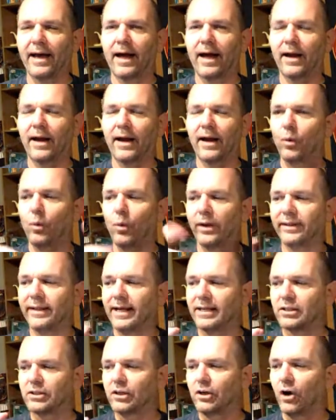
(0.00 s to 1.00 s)
I don't know what
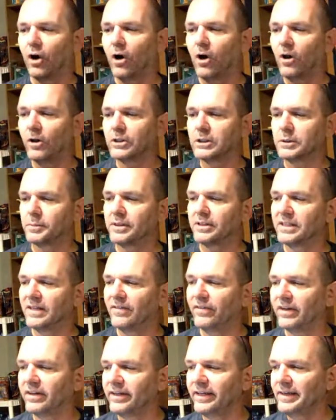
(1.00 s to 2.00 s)
that's called
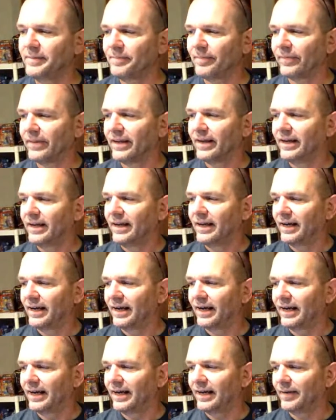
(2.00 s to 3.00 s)
specifically.
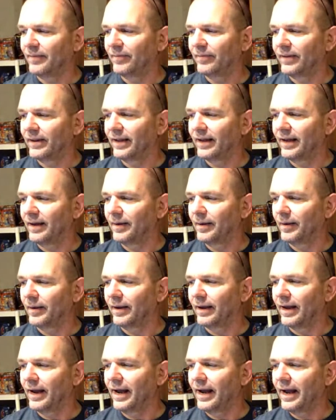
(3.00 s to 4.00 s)
And
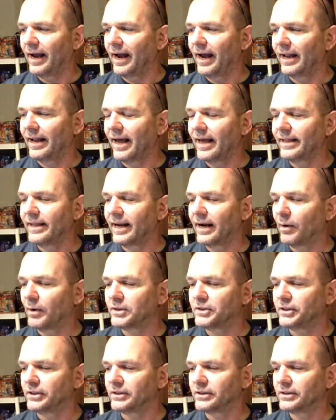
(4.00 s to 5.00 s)
then I
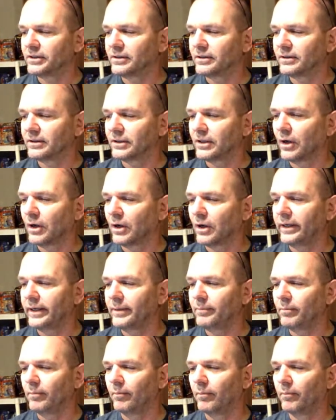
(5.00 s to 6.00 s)
was just
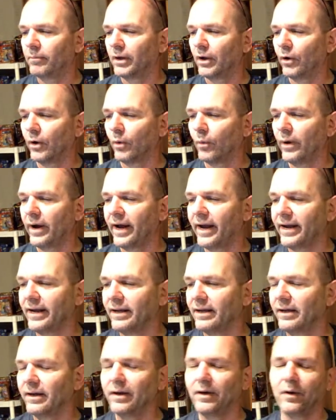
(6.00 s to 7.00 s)
totally blown away
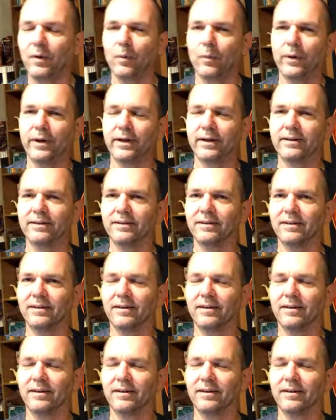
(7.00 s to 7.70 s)
when